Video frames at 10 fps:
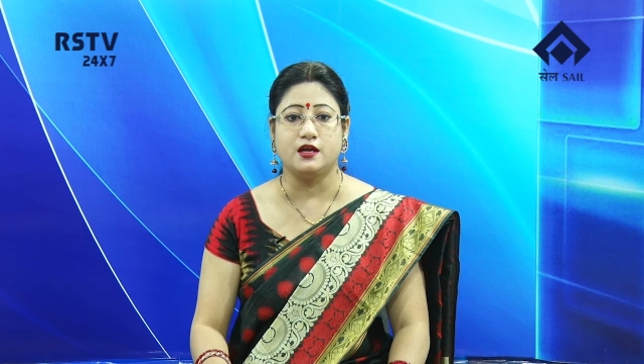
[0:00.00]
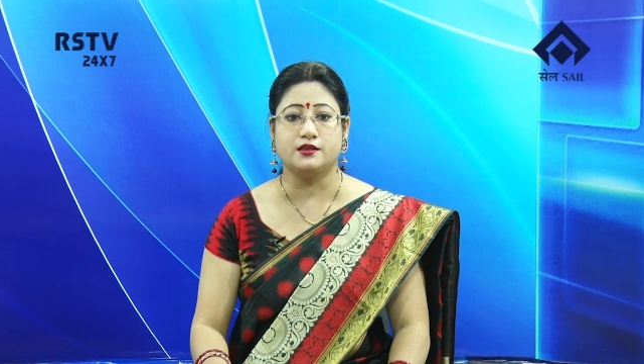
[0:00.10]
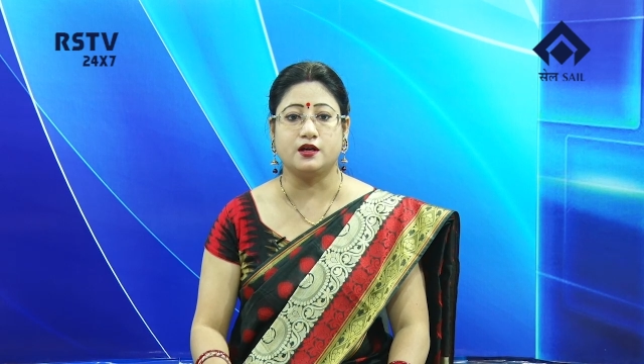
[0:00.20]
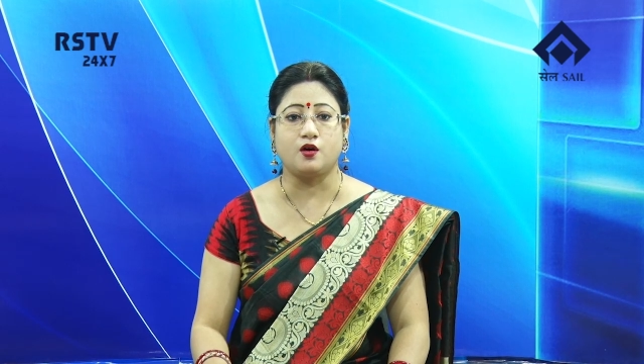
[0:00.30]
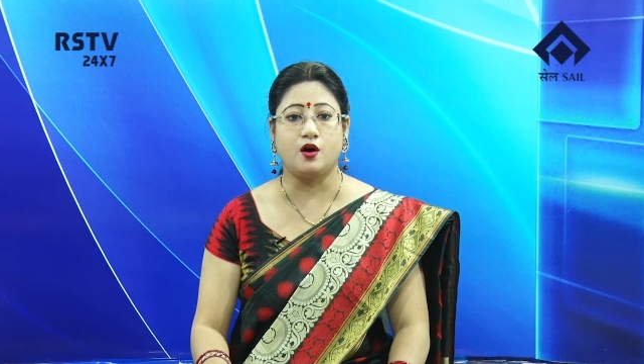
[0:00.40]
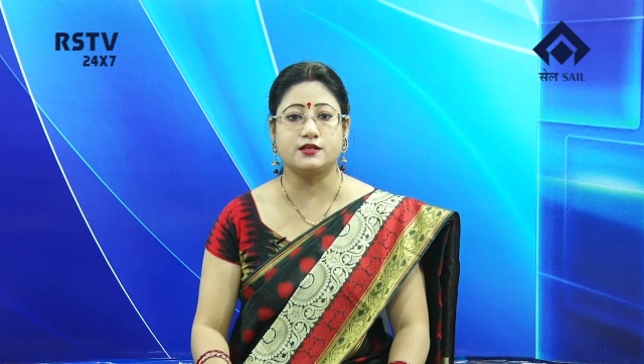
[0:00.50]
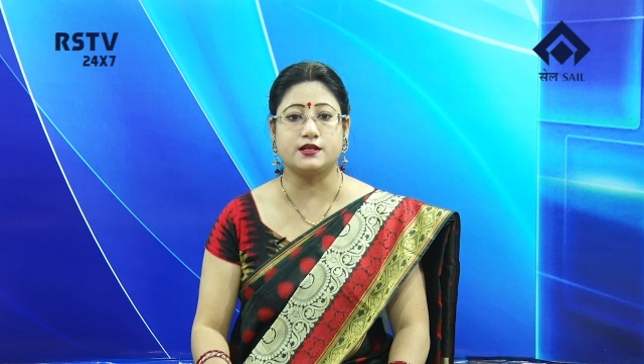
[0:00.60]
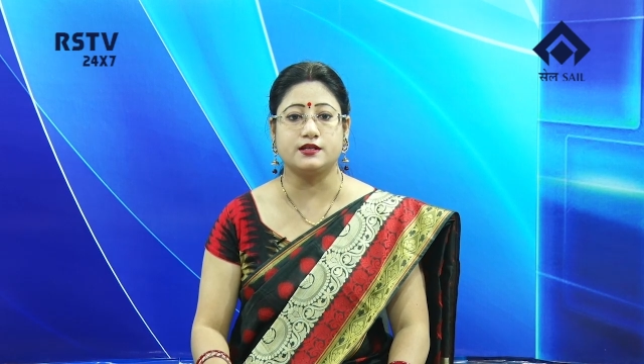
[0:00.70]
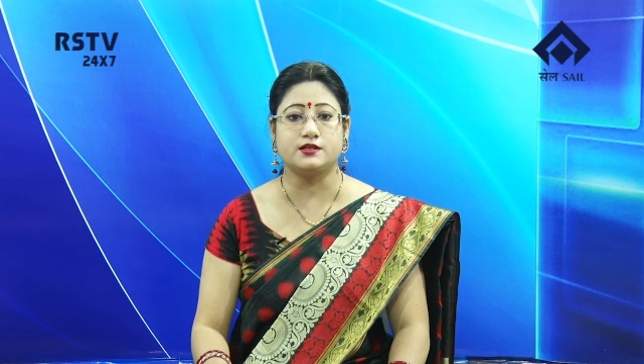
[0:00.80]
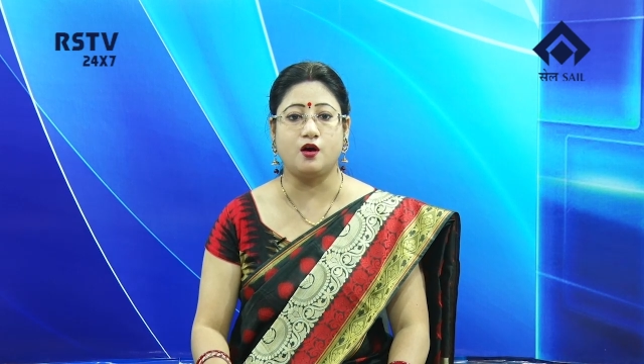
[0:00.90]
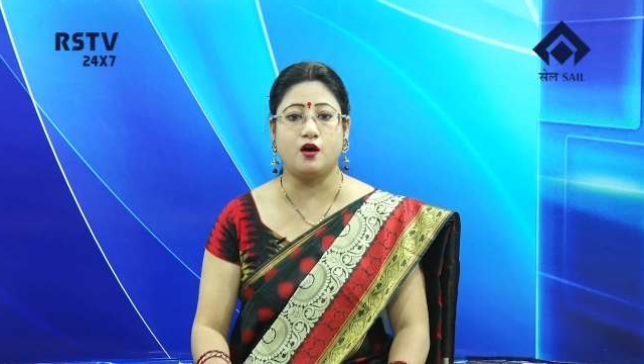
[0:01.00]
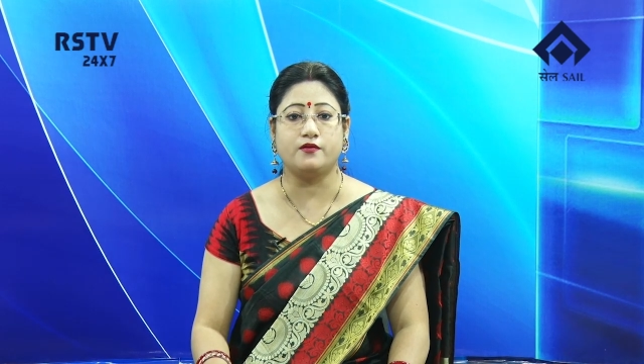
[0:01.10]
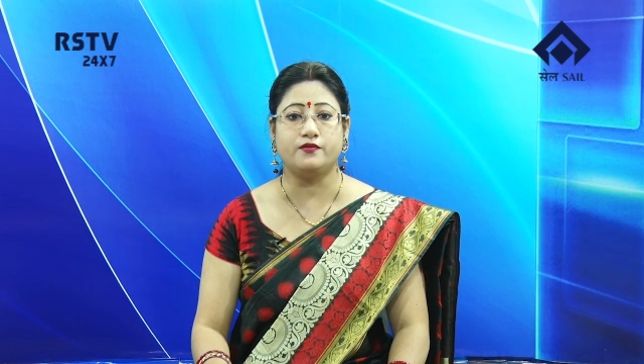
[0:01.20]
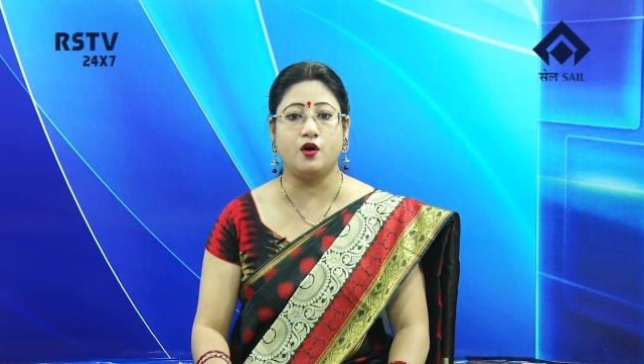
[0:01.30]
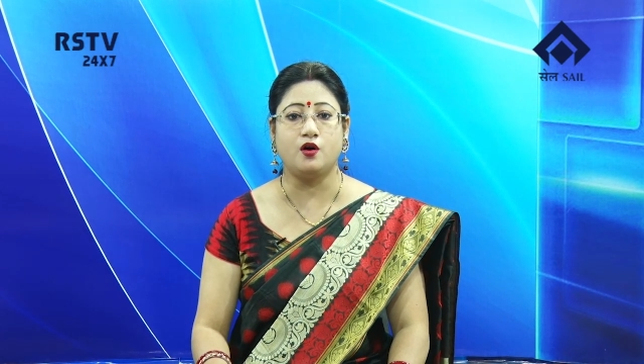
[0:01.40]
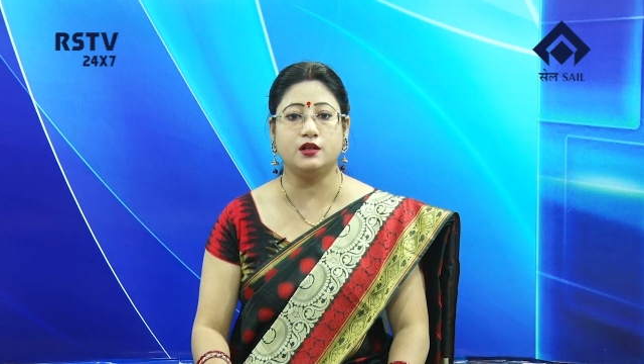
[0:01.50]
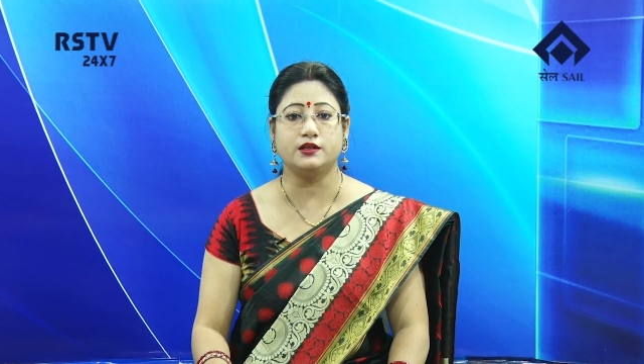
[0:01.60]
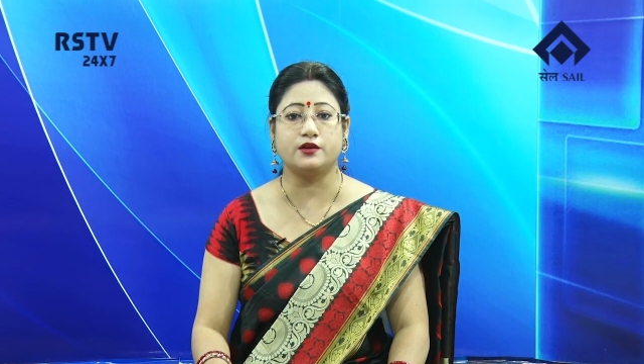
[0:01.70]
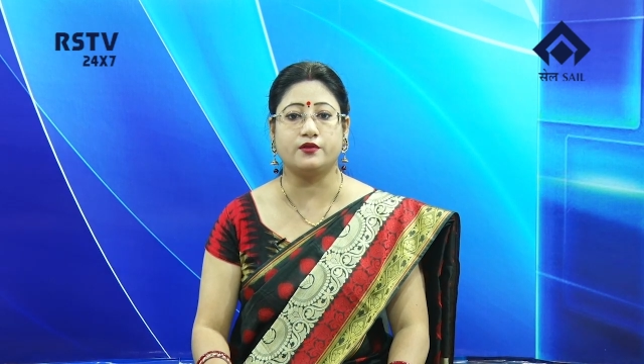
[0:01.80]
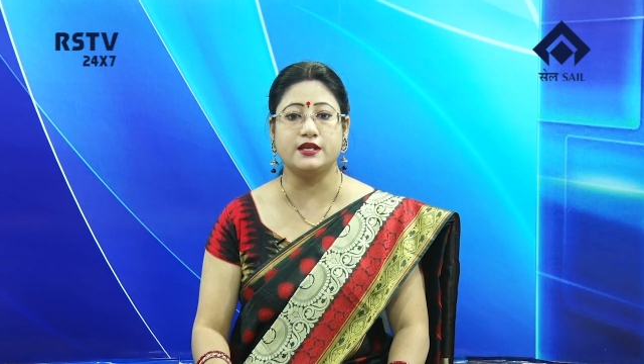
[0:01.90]
The causes of all
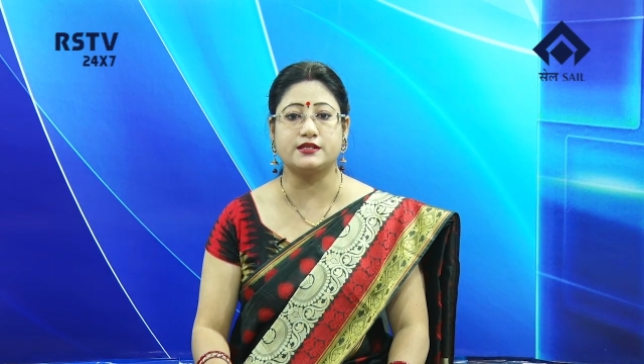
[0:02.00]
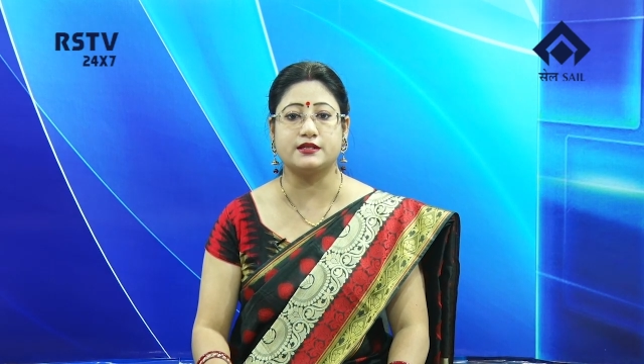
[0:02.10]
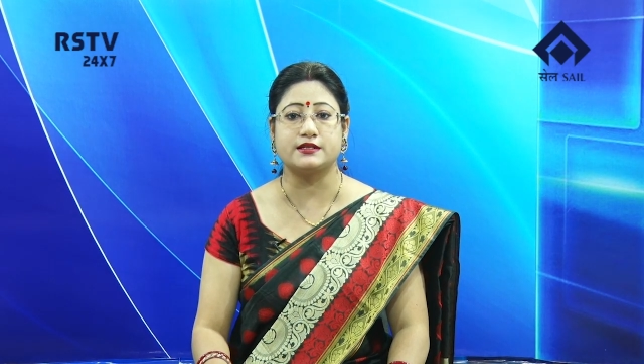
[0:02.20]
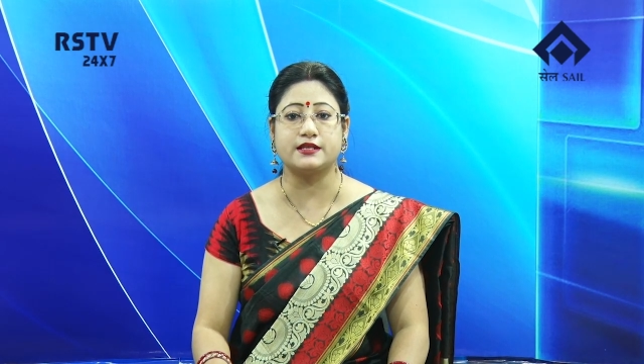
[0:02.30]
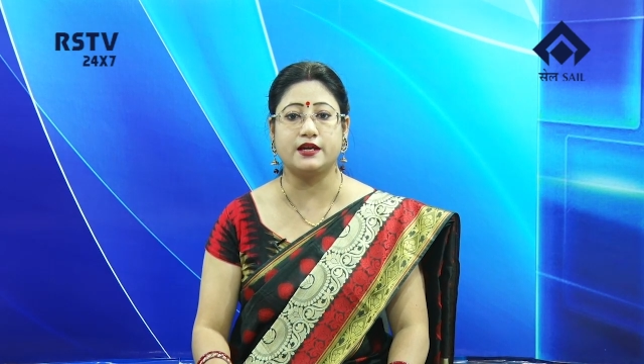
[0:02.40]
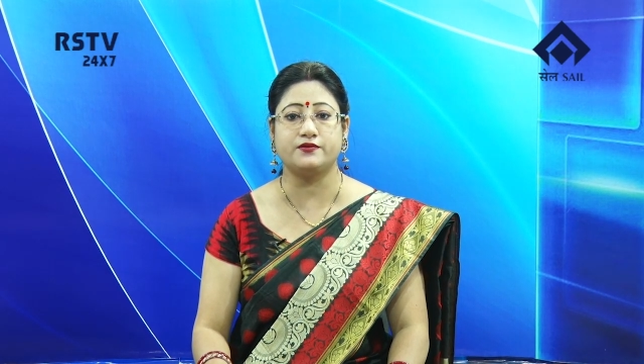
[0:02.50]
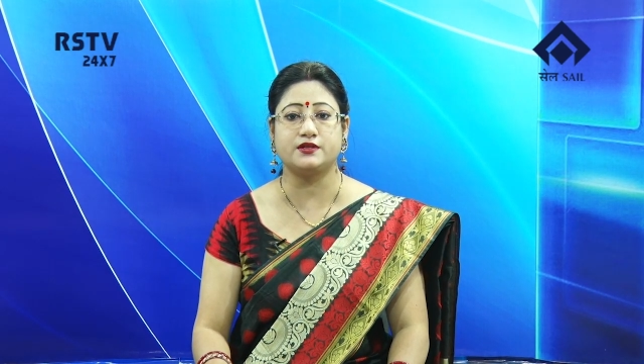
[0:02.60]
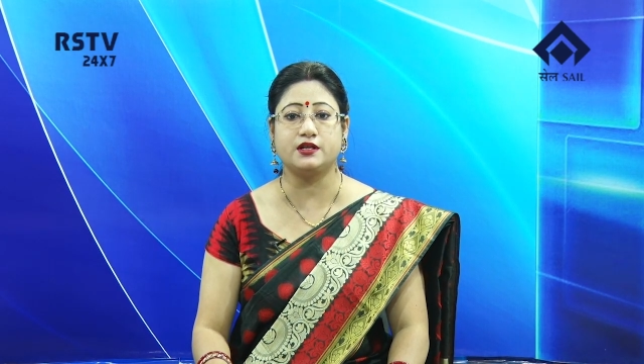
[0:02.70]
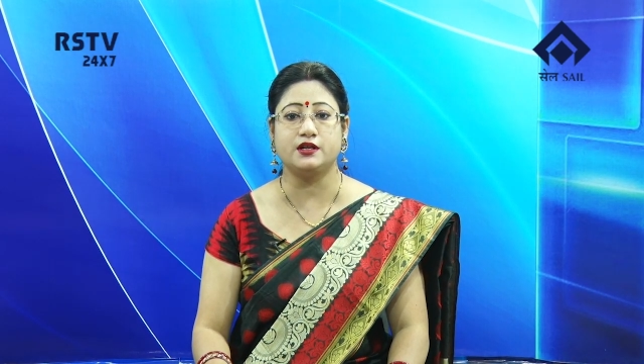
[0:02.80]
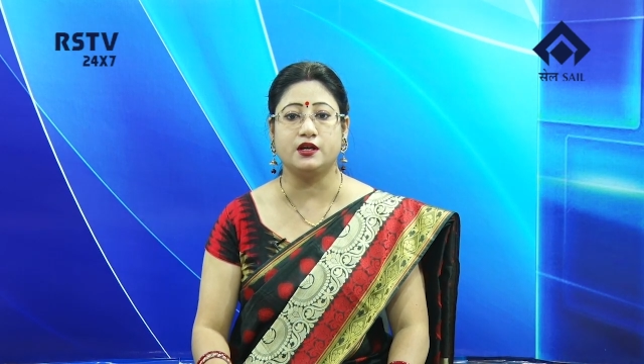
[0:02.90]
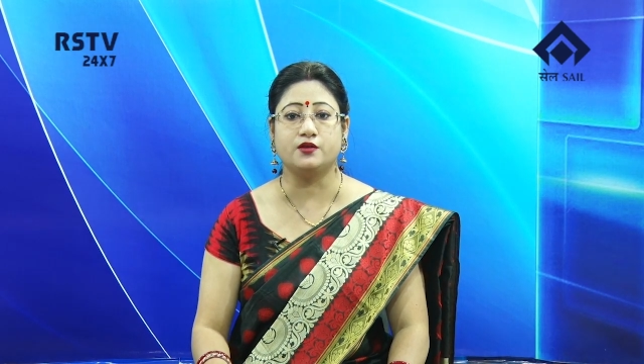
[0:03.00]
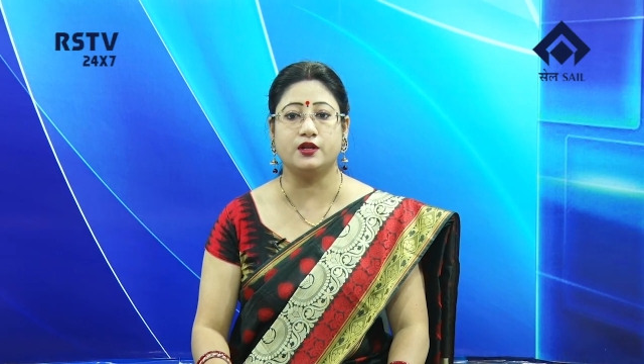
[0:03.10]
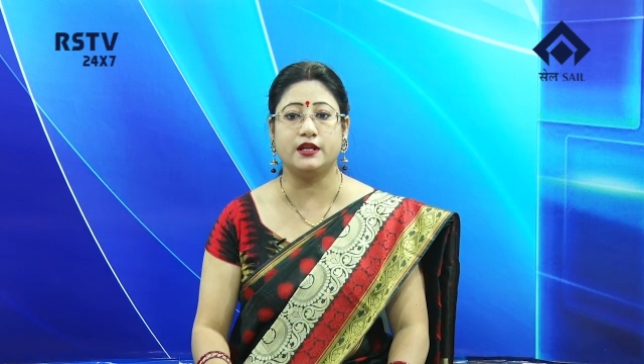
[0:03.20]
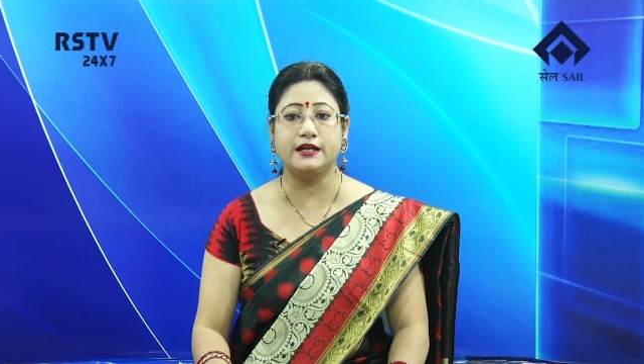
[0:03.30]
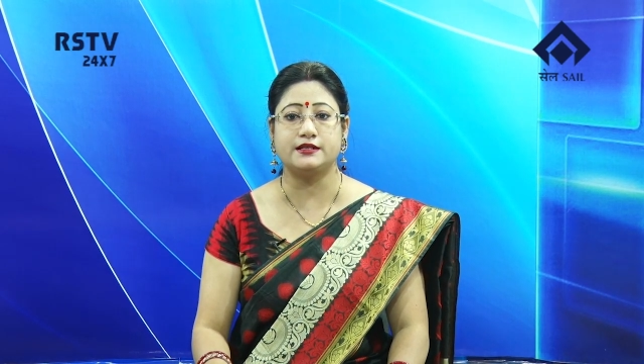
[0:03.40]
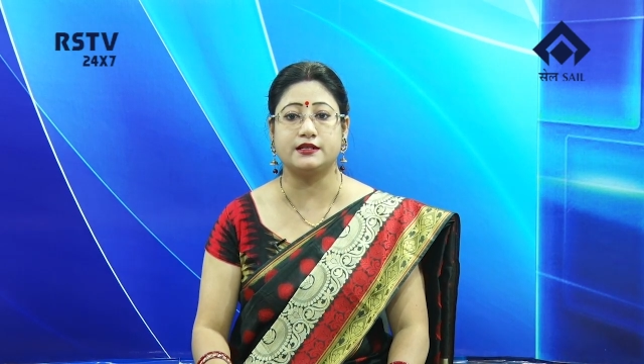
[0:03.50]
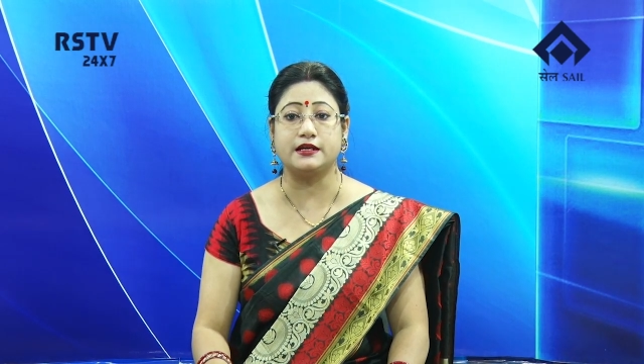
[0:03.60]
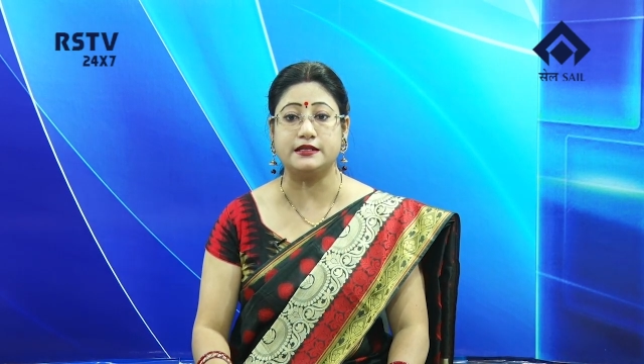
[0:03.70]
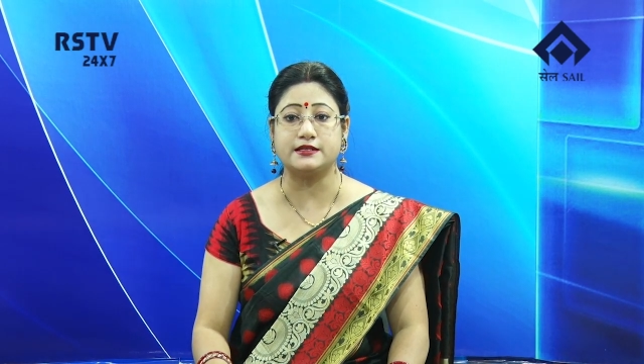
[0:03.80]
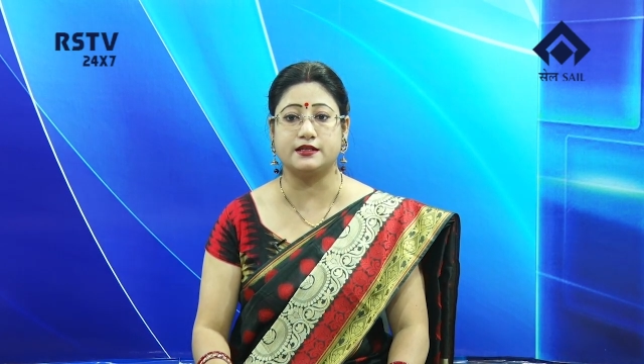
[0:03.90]
the recent safety related
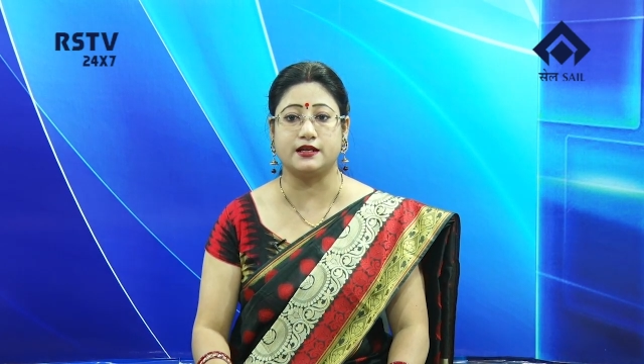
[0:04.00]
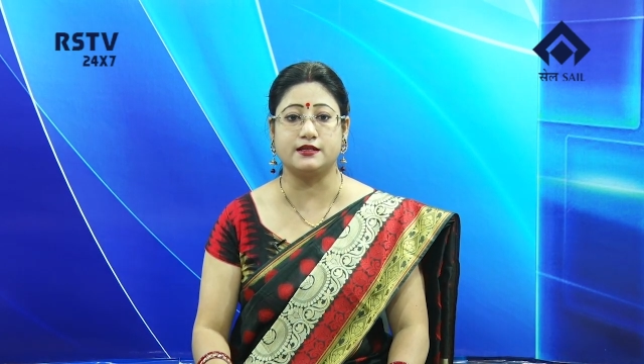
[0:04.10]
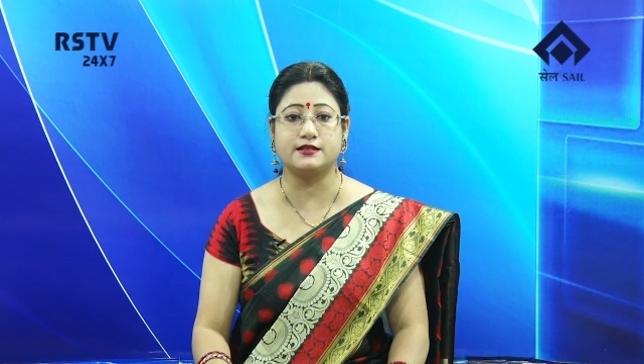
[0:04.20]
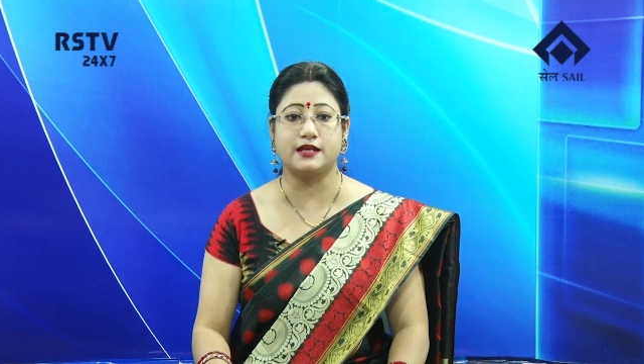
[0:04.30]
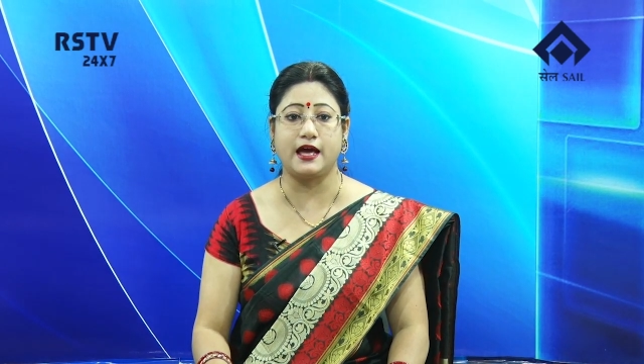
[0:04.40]
incidents